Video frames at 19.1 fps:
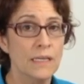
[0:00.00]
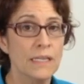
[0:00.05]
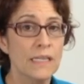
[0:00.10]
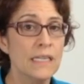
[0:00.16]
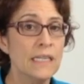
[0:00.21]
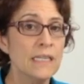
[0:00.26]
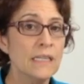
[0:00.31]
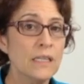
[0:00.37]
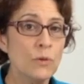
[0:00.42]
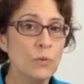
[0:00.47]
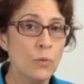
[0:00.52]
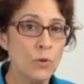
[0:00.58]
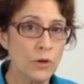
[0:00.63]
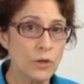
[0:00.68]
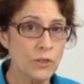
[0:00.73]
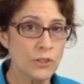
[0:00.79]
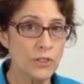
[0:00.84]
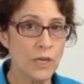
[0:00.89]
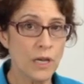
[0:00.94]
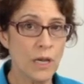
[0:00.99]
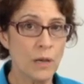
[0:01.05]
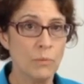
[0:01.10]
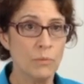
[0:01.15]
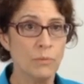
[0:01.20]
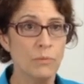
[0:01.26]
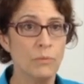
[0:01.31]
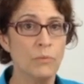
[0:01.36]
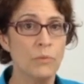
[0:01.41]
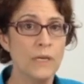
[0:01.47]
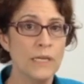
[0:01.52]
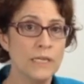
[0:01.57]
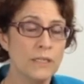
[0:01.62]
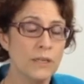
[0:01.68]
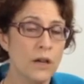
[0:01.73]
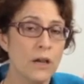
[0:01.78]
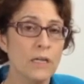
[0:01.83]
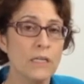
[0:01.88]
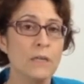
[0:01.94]
In the workshop, we
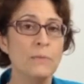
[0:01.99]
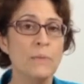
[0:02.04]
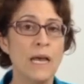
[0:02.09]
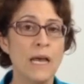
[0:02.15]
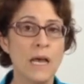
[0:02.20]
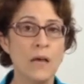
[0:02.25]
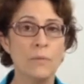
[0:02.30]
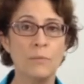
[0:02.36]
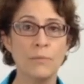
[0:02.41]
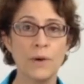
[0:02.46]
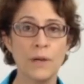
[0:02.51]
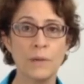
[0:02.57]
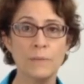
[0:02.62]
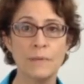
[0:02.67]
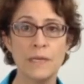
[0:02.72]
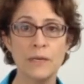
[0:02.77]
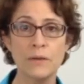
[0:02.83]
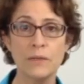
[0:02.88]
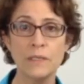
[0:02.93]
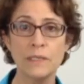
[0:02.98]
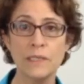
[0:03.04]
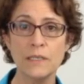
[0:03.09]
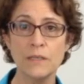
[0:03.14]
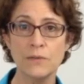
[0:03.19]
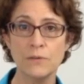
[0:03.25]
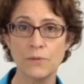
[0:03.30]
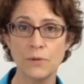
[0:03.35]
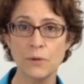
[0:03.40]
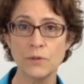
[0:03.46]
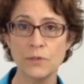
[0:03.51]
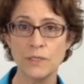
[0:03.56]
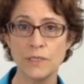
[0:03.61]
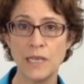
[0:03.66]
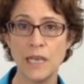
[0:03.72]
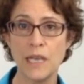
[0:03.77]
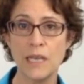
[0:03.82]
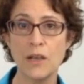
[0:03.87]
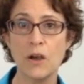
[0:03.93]
talk about primarily the first
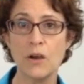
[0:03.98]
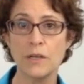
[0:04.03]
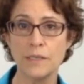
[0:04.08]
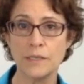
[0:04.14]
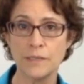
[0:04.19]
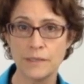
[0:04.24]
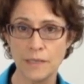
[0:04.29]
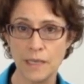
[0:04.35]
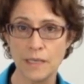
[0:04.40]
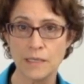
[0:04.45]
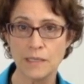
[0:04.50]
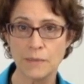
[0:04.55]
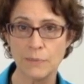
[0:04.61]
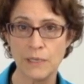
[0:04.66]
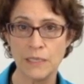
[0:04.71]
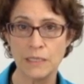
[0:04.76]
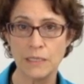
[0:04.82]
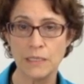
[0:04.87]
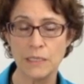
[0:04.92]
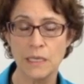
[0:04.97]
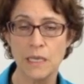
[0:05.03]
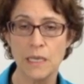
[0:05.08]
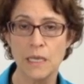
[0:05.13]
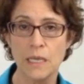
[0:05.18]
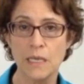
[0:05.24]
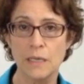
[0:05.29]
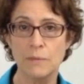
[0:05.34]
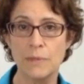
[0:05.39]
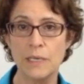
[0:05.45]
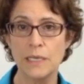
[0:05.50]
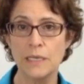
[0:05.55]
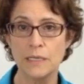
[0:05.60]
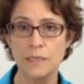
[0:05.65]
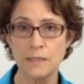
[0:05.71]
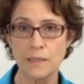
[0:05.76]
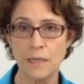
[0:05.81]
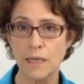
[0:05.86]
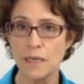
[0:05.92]
day on assessment. Being a
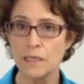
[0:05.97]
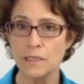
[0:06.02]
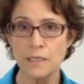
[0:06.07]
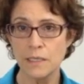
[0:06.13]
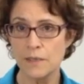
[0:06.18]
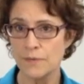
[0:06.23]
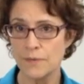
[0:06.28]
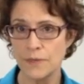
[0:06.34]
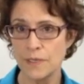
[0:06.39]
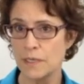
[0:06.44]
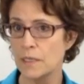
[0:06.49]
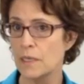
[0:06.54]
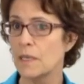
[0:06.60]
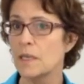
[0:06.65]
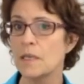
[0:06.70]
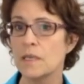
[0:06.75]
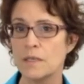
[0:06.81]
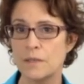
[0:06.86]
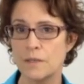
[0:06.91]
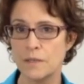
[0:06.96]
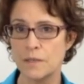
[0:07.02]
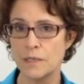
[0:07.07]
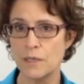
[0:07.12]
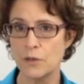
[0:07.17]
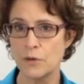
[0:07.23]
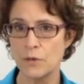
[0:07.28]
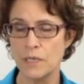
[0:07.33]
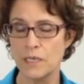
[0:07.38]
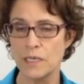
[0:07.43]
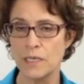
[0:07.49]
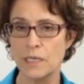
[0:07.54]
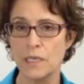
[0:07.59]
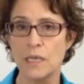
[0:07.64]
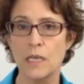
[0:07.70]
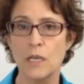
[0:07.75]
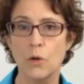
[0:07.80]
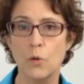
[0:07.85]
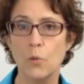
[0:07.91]
scientific theory,
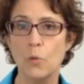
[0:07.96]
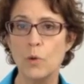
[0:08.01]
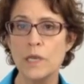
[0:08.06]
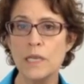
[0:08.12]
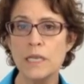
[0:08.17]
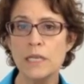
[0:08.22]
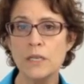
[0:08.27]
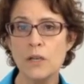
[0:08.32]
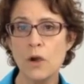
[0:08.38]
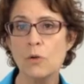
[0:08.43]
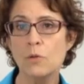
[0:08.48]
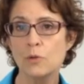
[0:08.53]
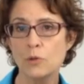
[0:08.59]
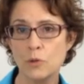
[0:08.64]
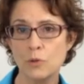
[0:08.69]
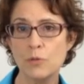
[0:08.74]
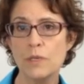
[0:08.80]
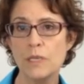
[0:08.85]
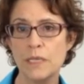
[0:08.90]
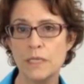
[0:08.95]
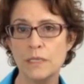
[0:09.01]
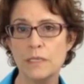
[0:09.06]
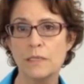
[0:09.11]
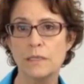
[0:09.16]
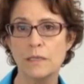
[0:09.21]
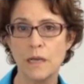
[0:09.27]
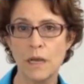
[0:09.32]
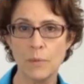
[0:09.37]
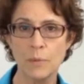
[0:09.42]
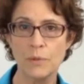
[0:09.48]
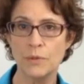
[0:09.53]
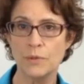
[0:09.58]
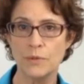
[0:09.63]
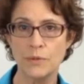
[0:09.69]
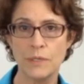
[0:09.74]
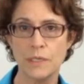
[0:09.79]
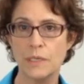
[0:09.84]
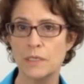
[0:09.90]
we don't treat
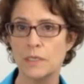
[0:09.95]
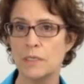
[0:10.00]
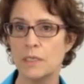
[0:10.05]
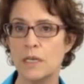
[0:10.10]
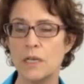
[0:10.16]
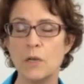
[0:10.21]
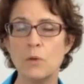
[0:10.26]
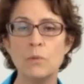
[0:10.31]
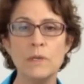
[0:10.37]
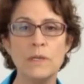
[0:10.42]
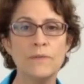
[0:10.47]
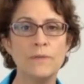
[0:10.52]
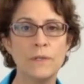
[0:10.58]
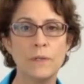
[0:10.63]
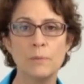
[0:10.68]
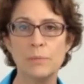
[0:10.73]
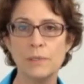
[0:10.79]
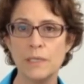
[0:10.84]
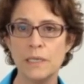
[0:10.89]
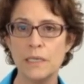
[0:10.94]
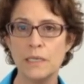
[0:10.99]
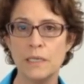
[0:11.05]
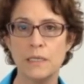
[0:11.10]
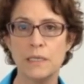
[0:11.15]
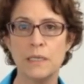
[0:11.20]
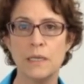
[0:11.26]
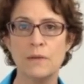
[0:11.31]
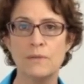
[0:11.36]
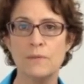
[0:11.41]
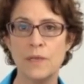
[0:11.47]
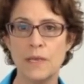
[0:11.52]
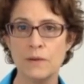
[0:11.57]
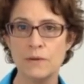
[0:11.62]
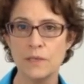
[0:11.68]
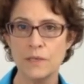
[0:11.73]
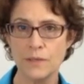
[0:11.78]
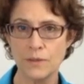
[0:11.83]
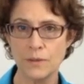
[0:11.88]
couples until we've completed a
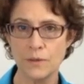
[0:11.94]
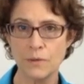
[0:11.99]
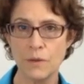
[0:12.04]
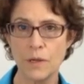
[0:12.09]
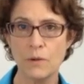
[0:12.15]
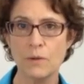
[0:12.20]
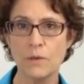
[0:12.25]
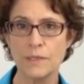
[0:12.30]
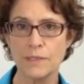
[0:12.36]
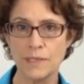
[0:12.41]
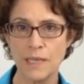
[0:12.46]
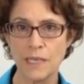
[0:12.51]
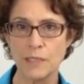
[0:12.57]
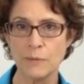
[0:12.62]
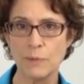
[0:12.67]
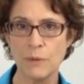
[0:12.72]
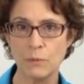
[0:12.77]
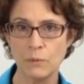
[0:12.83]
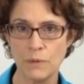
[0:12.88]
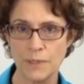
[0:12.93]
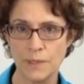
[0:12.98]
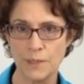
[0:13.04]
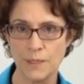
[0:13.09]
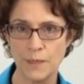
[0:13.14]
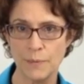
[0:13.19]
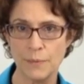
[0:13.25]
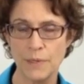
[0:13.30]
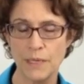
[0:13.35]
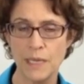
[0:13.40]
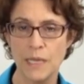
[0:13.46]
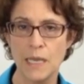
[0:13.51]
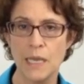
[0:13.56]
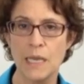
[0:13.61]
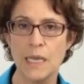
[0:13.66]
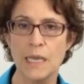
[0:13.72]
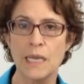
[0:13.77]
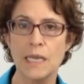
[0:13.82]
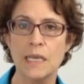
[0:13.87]
very thorough assessment with them.
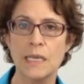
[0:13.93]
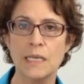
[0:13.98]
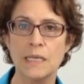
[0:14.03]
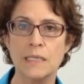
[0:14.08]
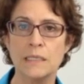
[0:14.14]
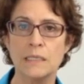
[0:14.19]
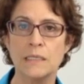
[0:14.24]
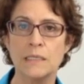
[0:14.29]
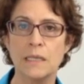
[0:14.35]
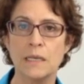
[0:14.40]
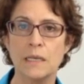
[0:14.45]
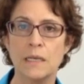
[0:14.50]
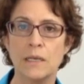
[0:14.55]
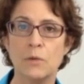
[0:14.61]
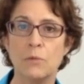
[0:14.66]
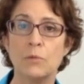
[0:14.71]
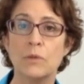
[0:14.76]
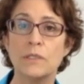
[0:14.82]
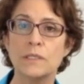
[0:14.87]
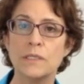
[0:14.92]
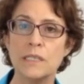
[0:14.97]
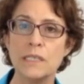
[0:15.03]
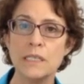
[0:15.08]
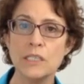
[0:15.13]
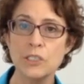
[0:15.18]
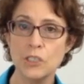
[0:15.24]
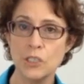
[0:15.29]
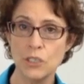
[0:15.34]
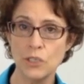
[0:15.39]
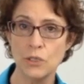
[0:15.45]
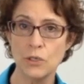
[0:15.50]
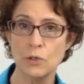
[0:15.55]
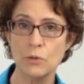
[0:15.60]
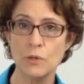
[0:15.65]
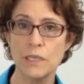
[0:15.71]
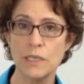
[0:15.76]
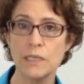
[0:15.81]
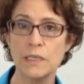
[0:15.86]
And we'll teach
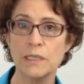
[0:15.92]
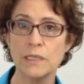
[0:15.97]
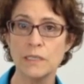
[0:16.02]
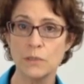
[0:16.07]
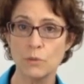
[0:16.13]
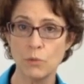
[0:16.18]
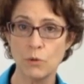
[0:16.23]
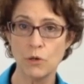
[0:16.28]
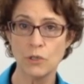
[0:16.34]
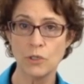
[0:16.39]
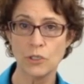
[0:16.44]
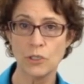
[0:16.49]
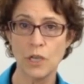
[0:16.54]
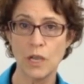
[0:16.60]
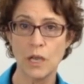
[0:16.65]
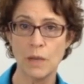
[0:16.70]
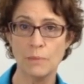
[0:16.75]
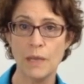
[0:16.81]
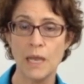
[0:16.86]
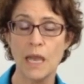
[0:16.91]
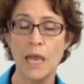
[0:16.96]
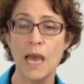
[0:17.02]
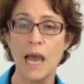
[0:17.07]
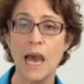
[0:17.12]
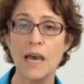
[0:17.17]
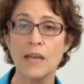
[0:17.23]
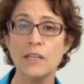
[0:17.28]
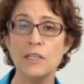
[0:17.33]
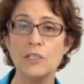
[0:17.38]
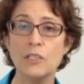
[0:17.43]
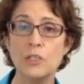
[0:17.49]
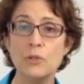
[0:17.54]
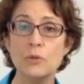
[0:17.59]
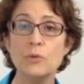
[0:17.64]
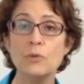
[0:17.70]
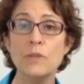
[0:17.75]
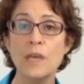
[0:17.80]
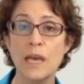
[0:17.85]
you in this workshop how to
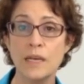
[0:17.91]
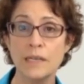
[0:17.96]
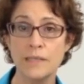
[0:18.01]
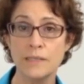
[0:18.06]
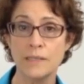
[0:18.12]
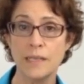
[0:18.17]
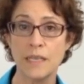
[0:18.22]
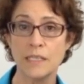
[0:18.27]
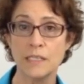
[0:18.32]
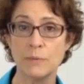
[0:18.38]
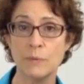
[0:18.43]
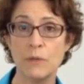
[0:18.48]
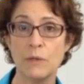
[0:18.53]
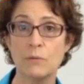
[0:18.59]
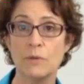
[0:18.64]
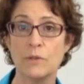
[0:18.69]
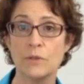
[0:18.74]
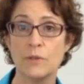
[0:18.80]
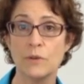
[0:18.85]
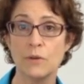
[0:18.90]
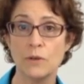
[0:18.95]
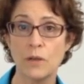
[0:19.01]
do that assessment with your